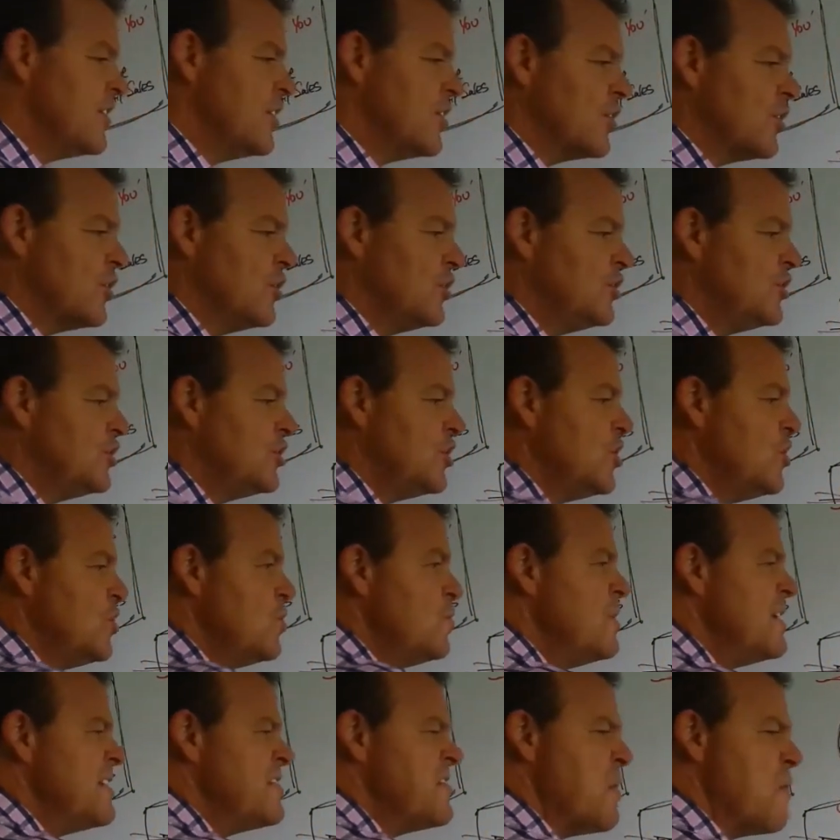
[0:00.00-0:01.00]
that could
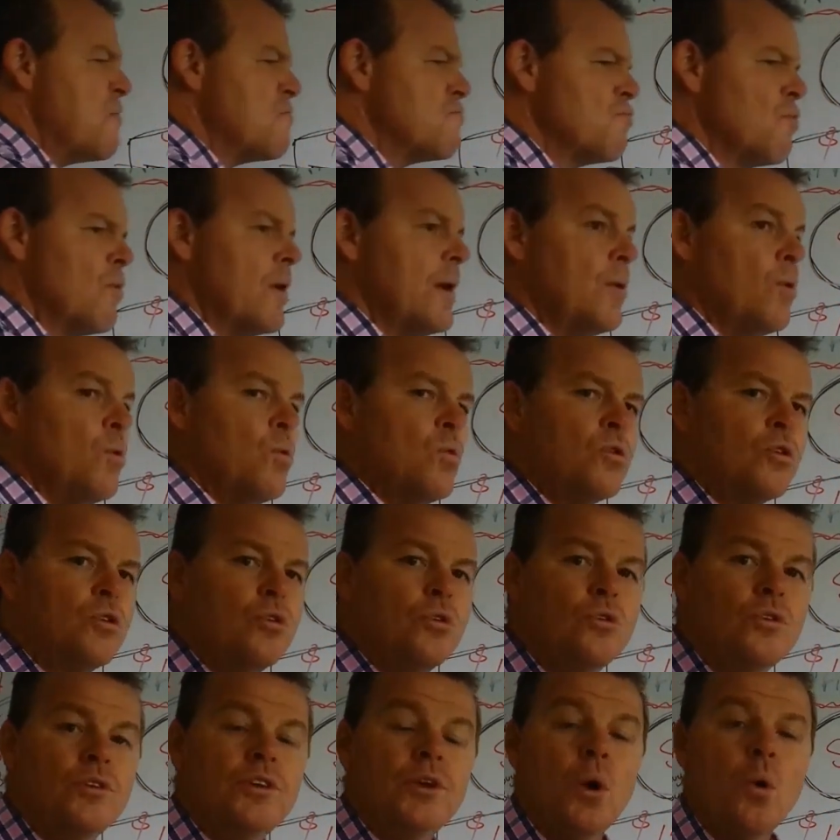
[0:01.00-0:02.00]
do with a real
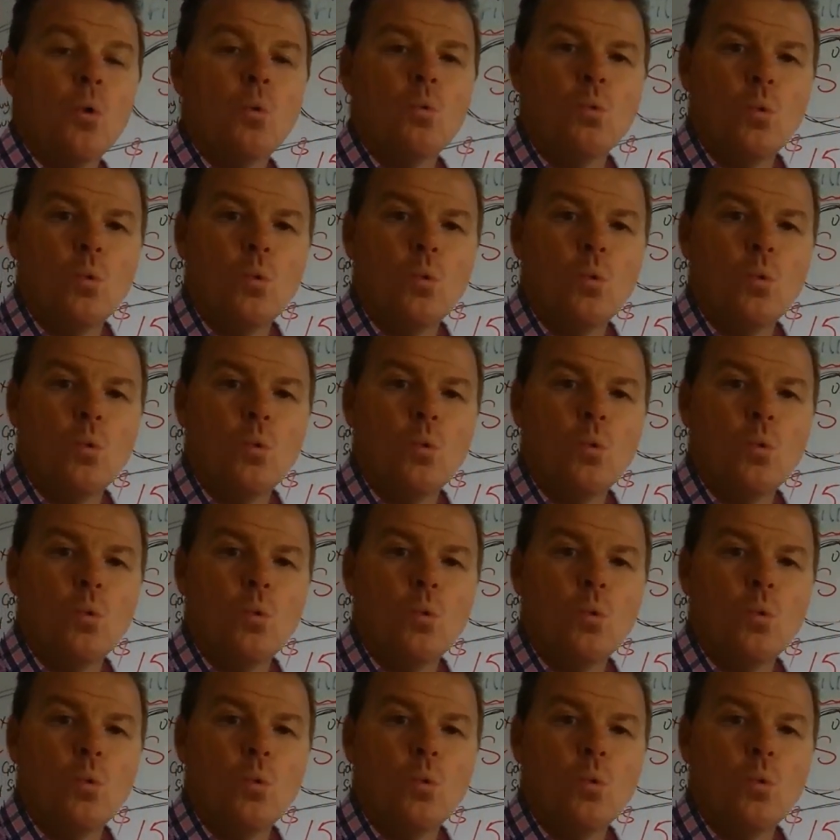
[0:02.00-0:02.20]
good